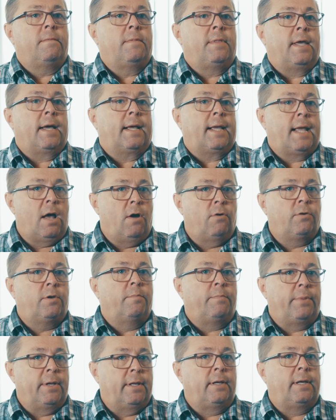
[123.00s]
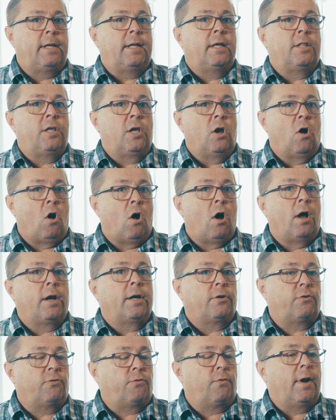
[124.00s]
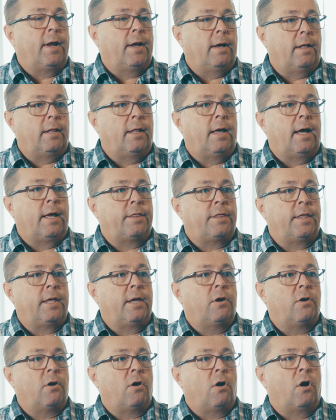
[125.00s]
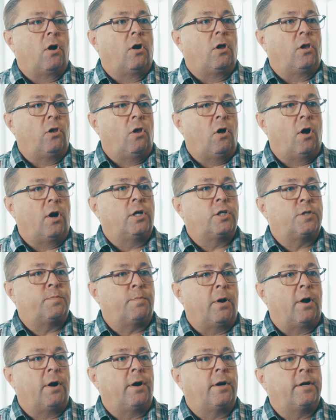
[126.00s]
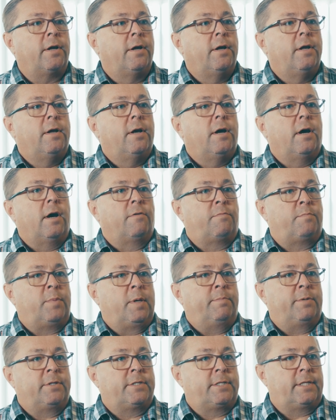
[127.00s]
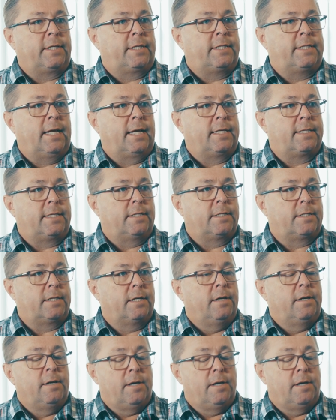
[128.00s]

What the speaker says: The accountability and the audit trail, I think, are a large part of people's successes.